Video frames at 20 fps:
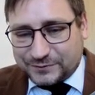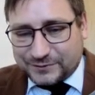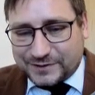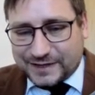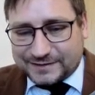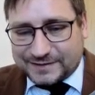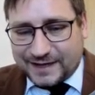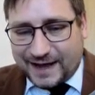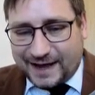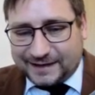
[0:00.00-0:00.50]

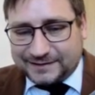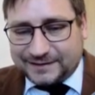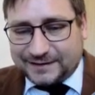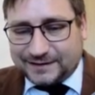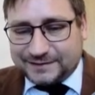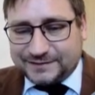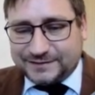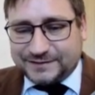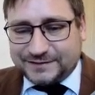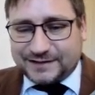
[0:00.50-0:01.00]
look at an
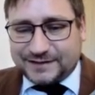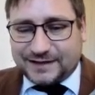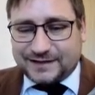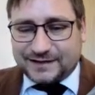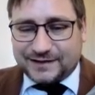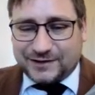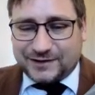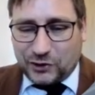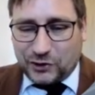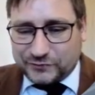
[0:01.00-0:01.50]
idea,
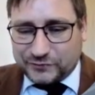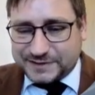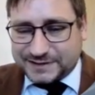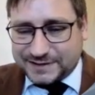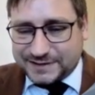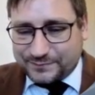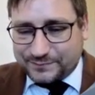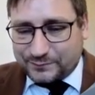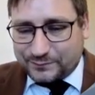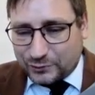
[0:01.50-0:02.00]

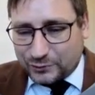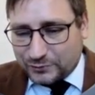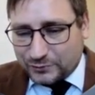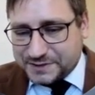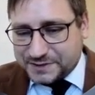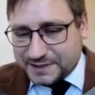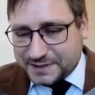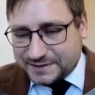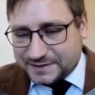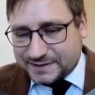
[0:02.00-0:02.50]
concept,
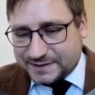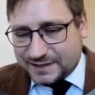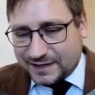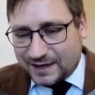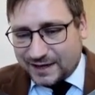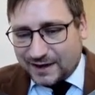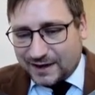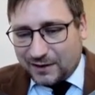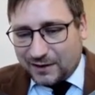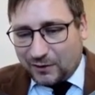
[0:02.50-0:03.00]
process
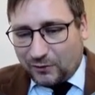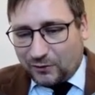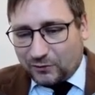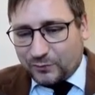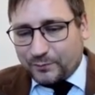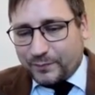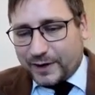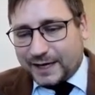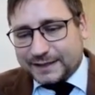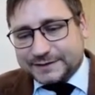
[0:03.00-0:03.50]

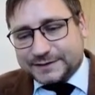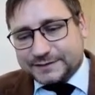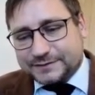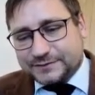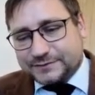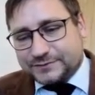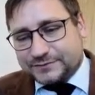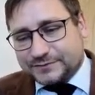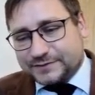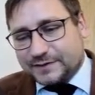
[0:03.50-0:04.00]
or
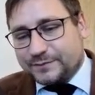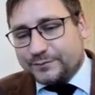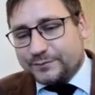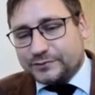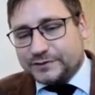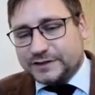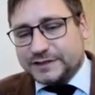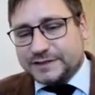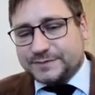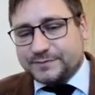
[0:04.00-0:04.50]
pattern through the
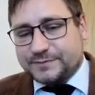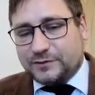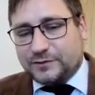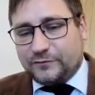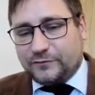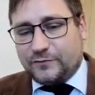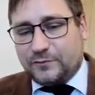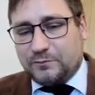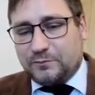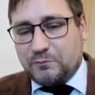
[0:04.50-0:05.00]
prism of